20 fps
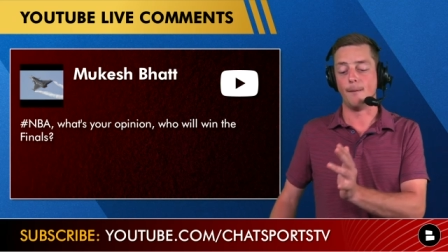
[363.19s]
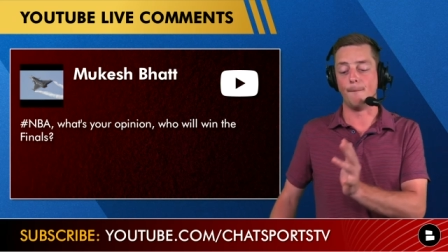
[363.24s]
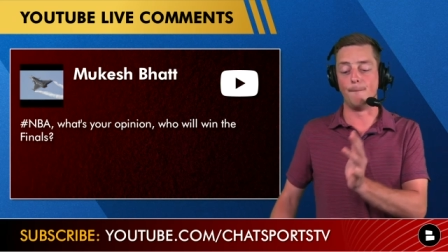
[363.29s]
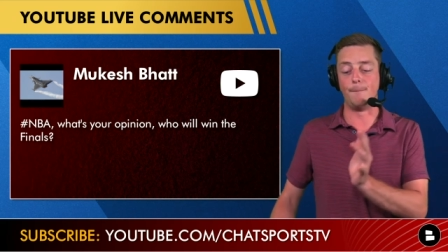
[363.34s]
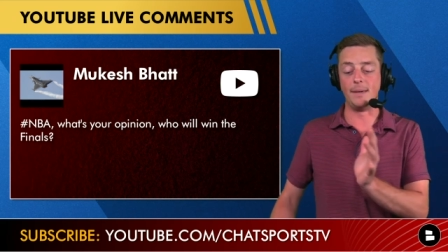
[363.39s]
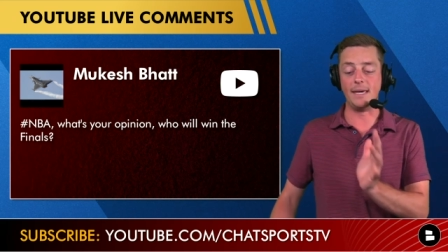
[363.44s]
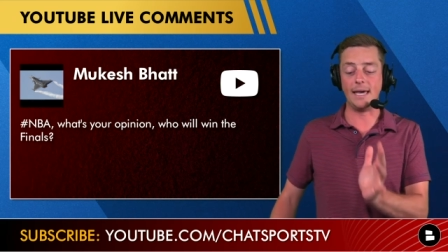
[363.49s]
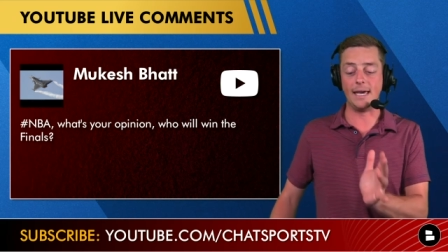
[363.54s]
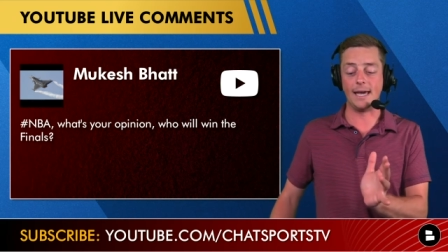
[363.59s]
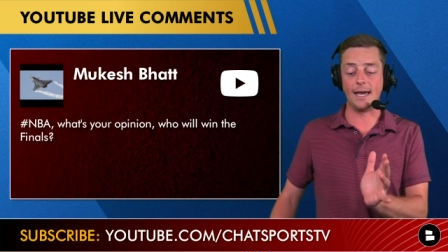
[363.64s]

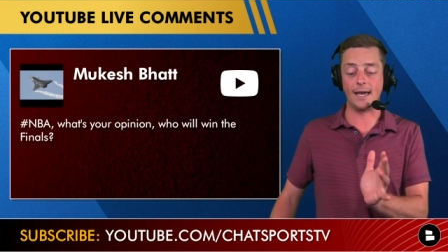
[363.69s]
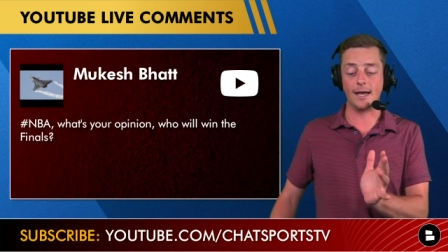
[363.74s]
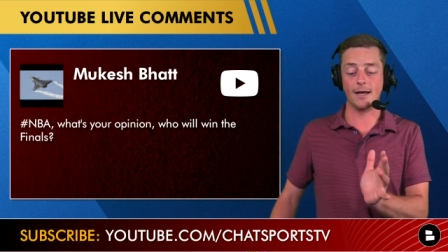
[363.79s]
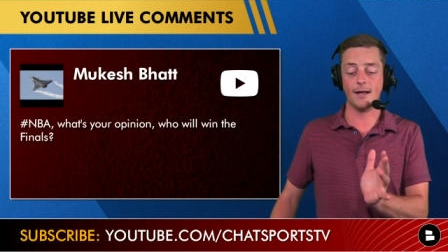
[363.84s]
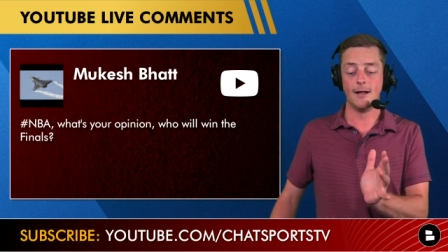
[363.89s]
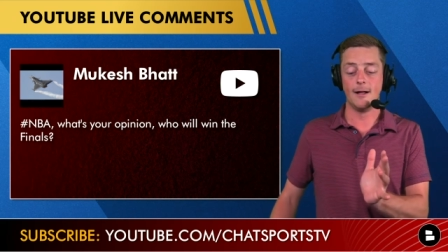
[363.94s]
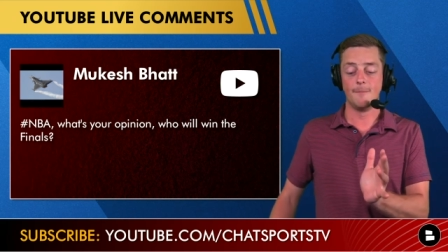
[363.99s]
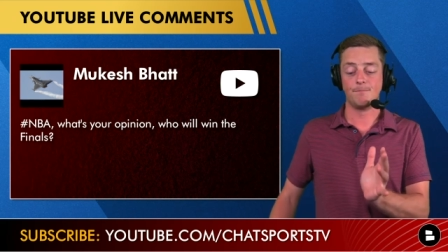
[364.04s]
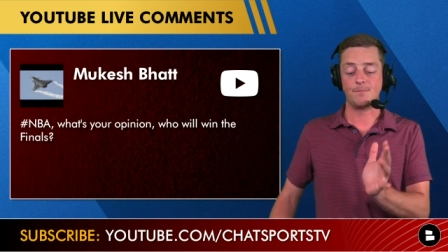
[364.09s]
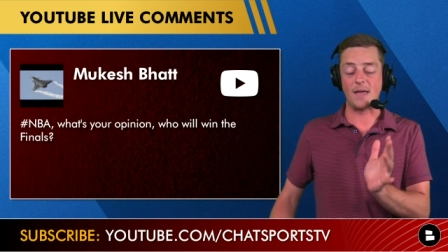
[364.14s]
being
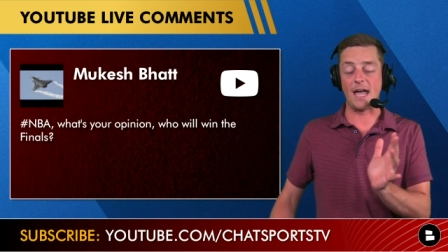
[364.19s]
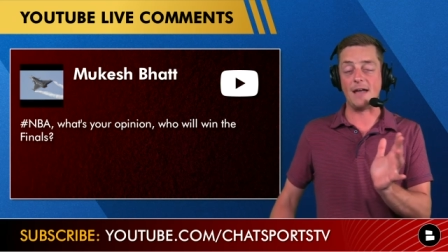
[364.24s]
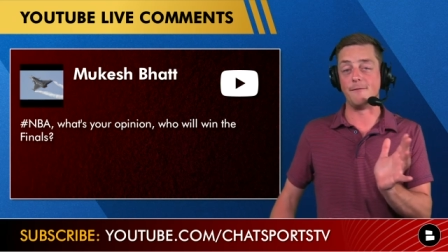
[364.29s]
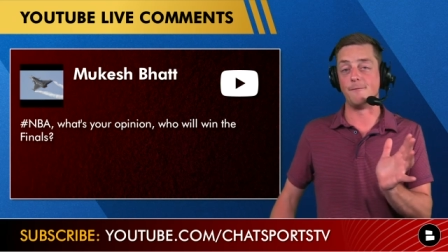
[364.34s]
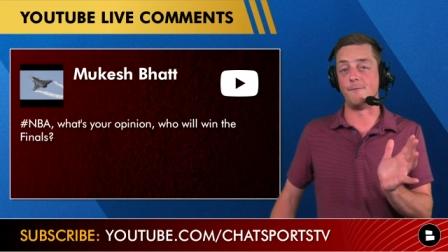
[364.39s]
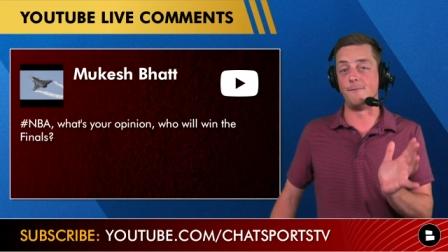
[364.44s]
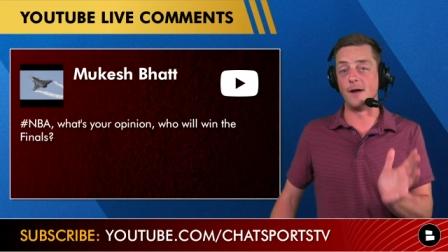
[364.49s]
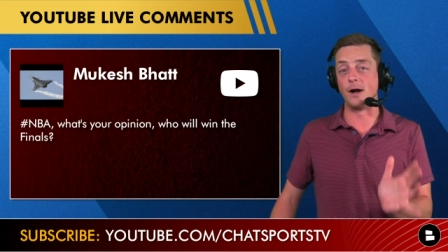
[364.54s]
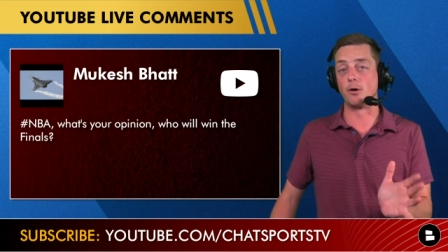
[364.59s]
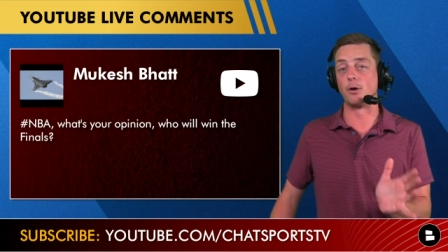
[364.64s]
a
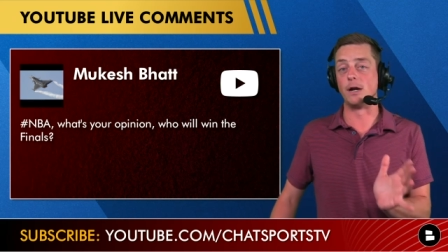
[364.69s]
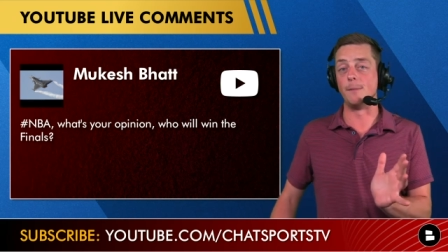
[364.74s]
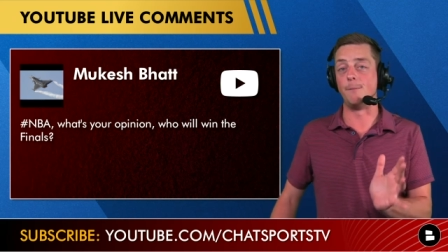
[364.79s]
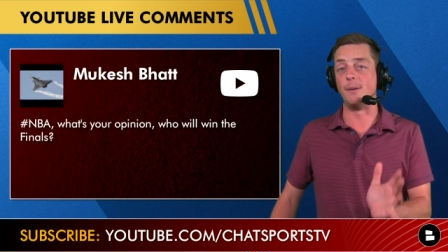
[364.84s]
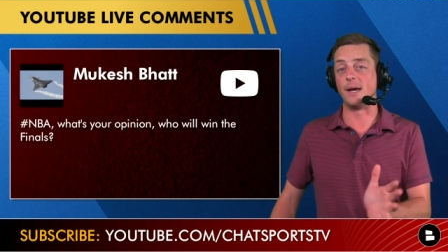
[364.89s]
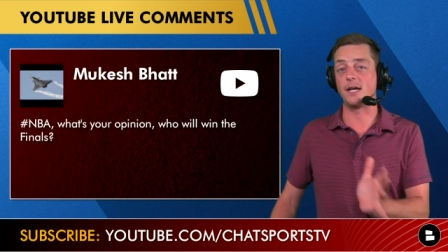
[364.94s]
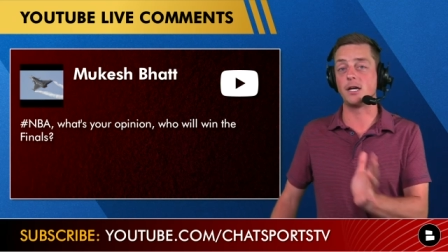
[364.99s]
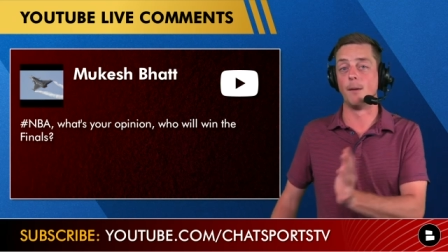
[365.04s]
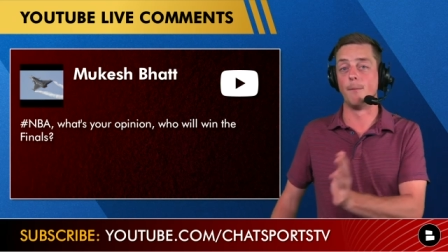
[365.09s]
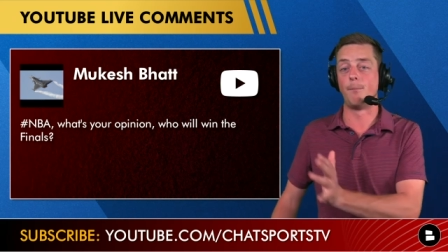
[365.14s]
very
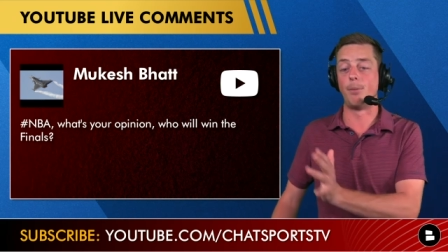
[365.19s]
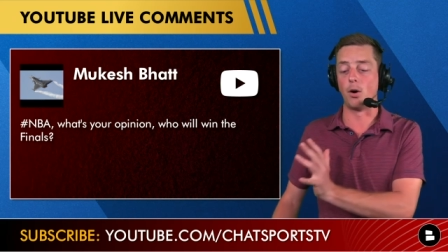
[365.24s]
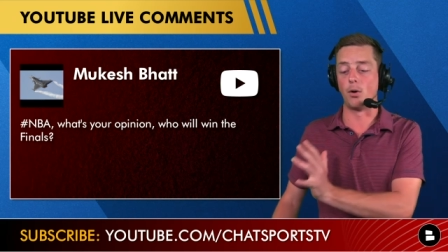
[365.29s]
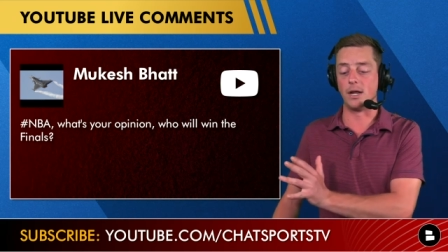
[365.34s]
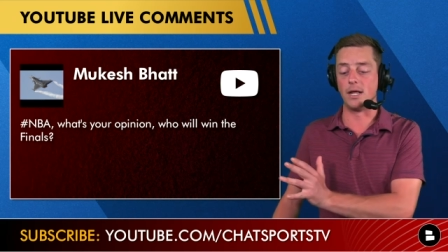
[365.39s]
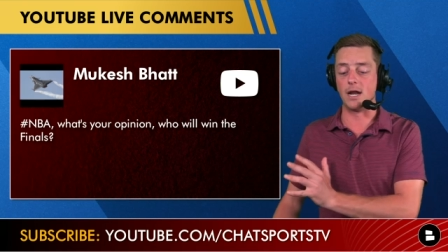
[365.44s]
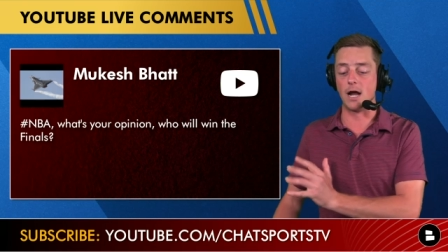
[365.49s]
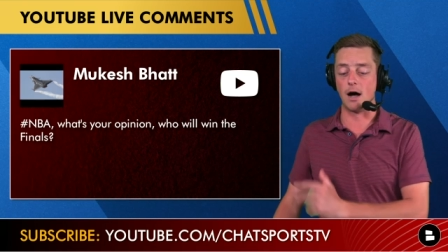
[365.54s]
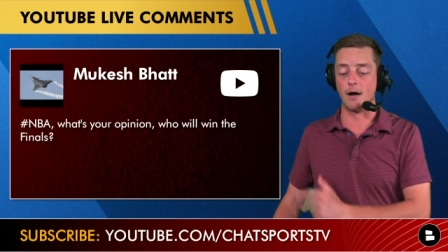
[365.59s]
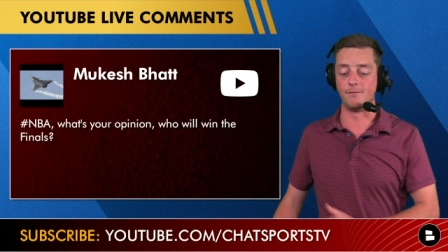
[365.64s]
big
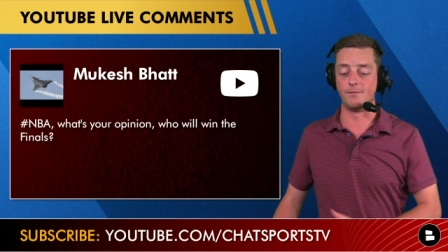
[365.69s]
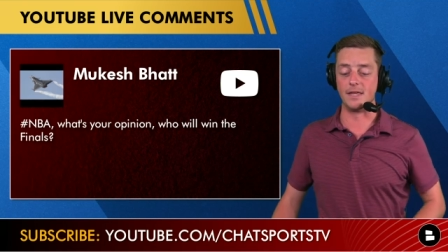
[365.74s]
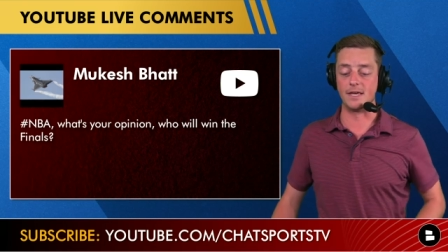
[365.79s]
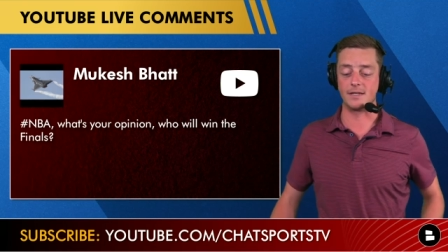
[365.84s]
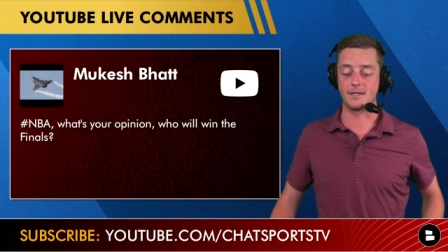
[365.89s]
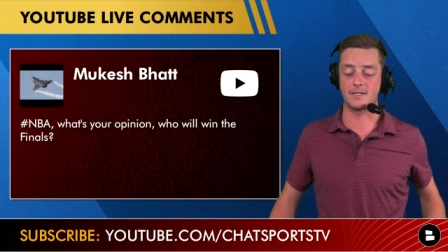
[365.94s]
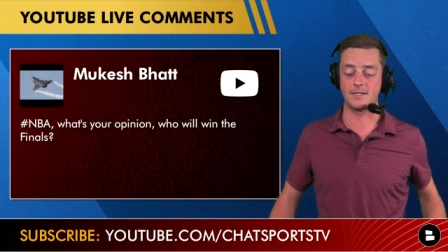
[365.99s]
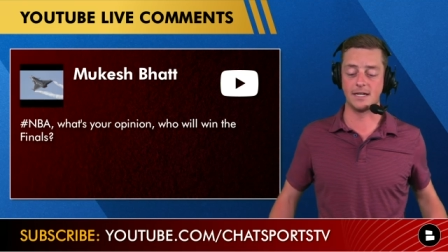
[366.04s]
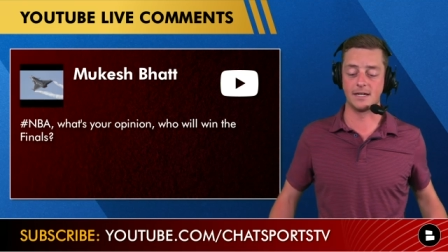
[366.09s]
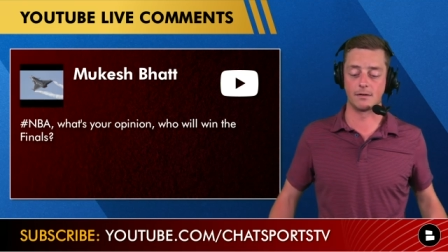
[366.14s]
component of
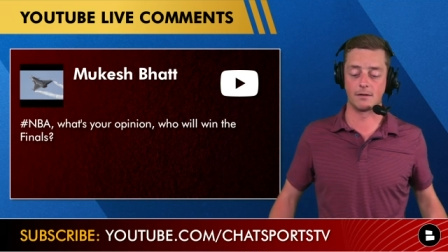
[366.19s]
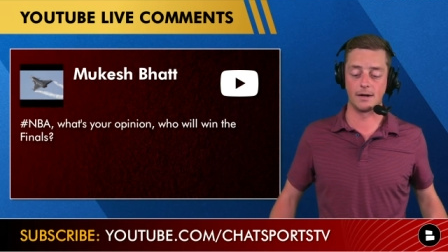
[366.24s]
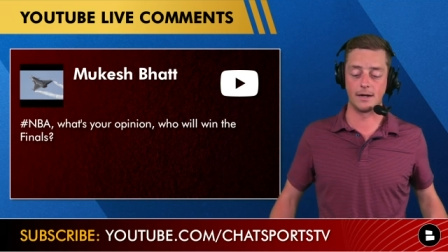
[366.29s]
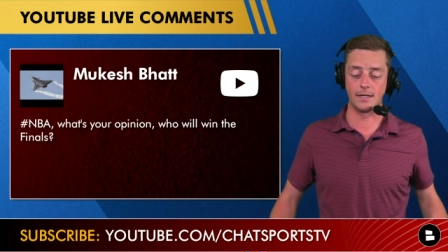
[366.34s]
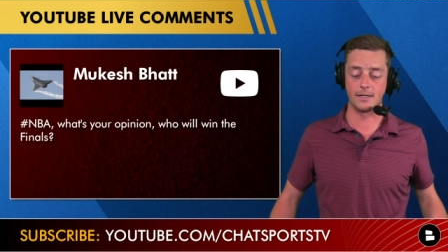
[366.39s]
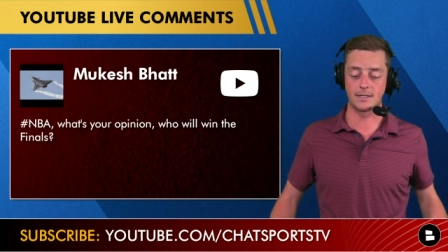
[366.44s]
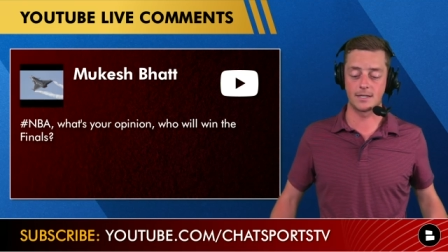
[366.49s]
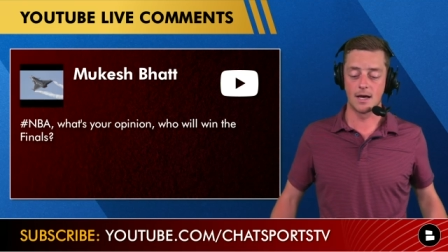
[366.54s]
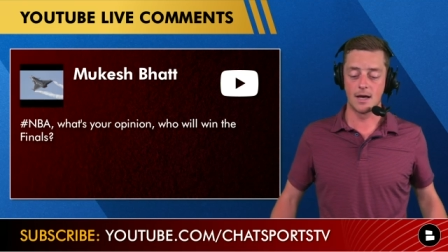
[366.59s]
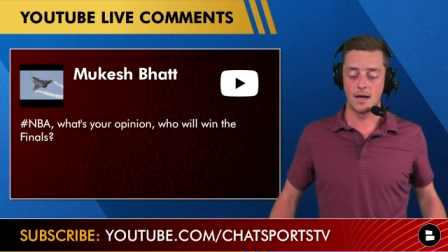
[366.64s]
this
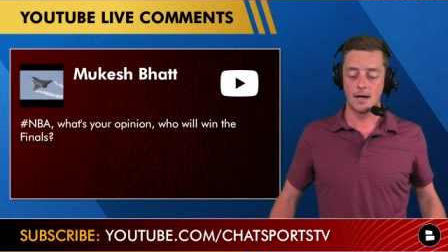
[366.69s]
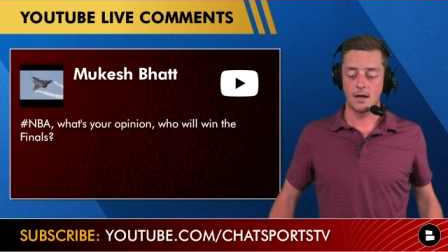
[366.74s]
series.